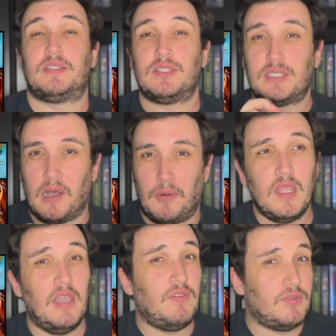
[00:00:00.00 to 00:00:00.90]
So
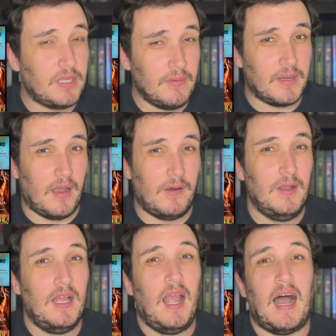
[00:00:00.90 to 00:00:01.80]
if you don't know,
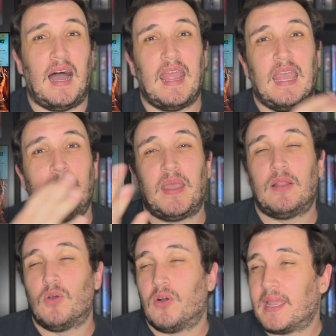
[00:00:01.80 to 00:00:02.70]
I am a
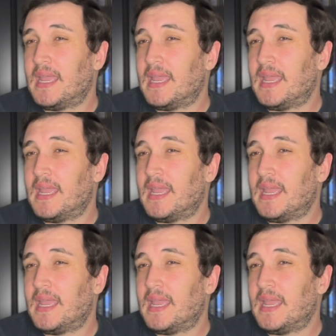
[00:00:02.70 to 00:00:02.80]
Laurel K.